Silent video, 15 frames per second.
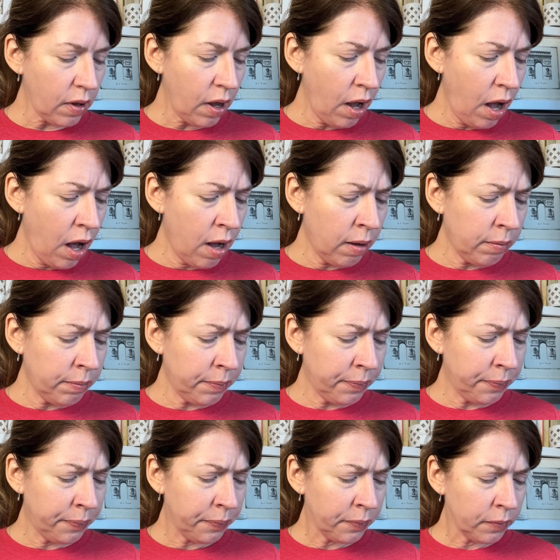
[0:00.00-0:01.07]

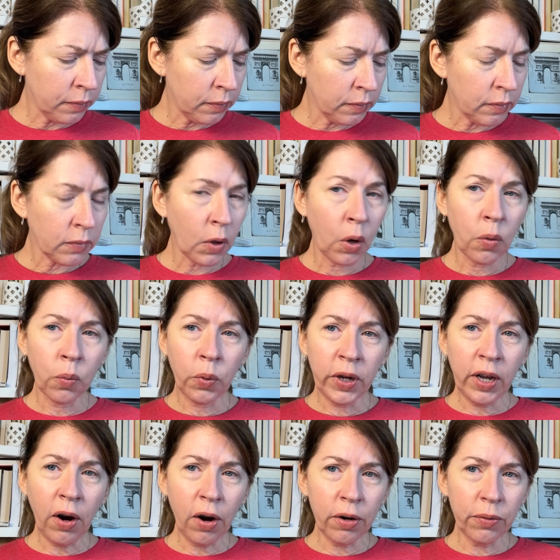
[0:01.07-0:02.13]
Um,
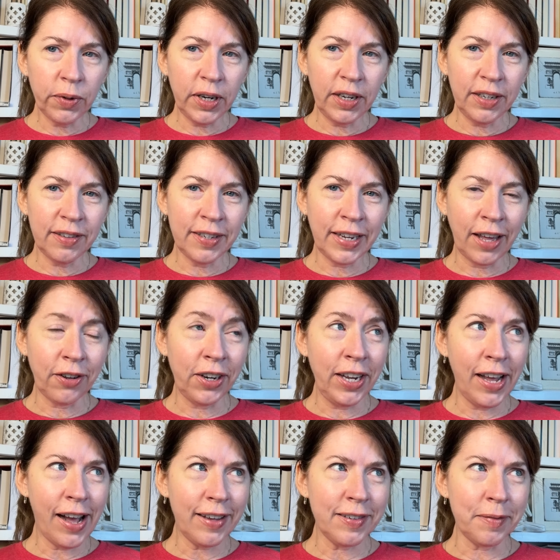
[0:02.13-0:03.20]
we are reading together. He
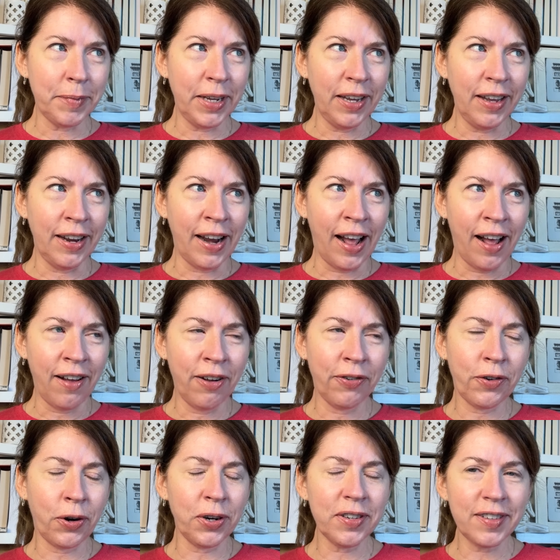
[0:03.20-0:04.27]
asked me, and of
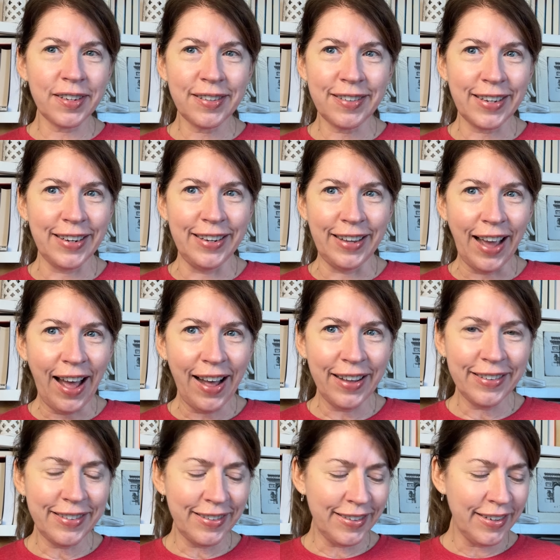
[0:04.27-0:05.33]
course I said
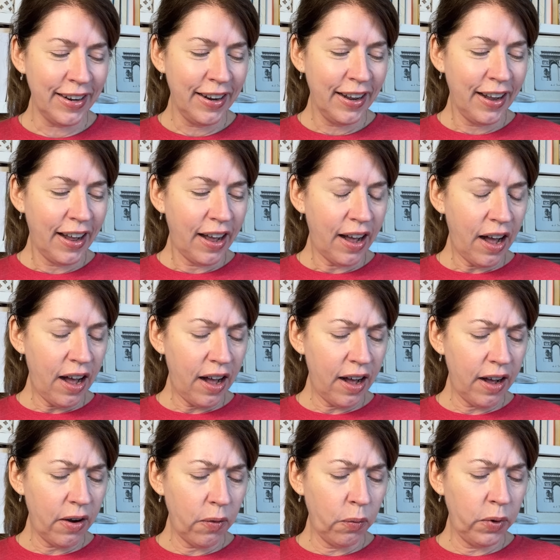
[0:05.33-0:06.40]
yes.
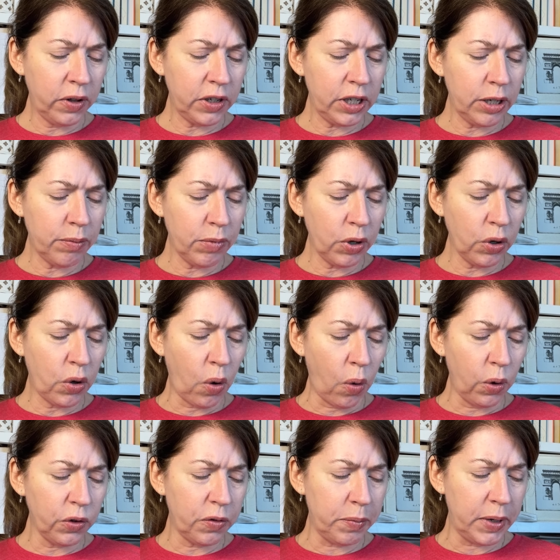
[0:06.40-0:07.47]
Uh, William
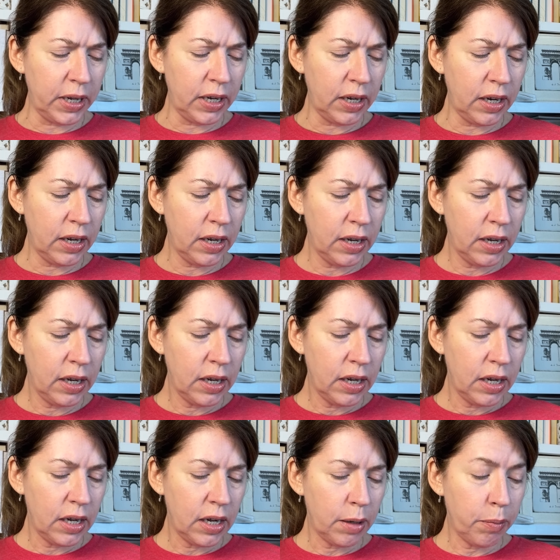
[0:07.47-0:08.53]
Goldman
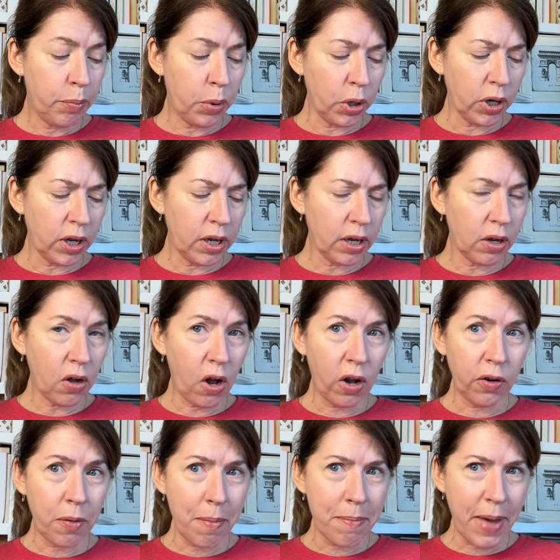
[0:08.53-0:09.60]
book
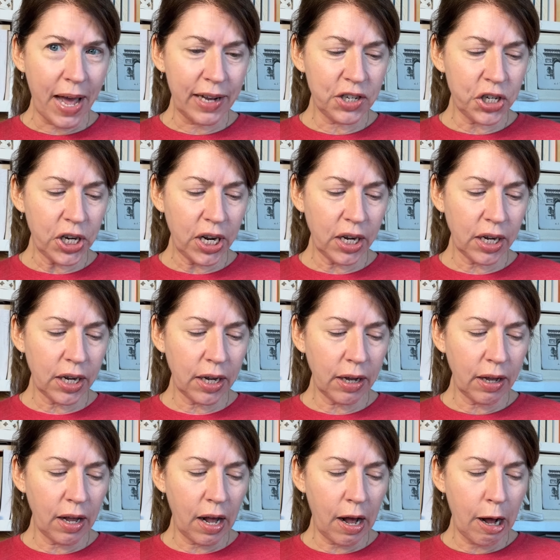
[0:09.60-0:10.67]
called Magic.
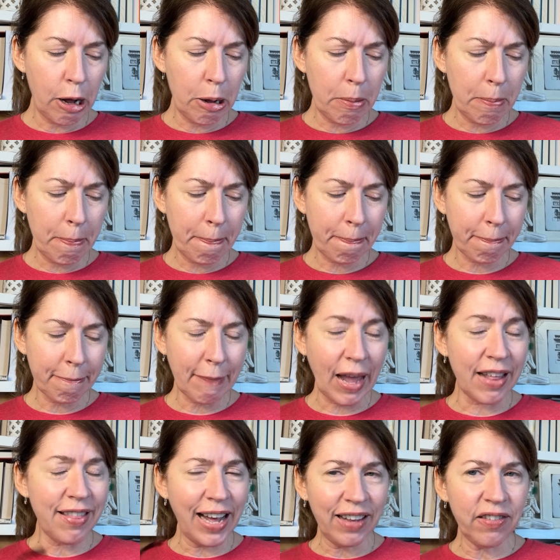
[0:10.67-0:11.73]
Um,
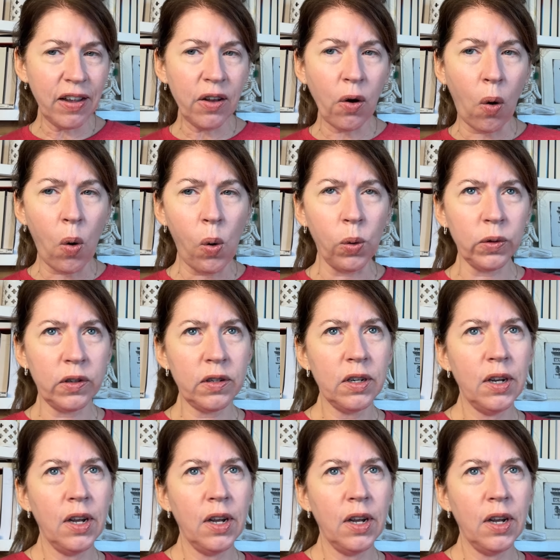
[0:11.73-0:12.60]
that's on hold.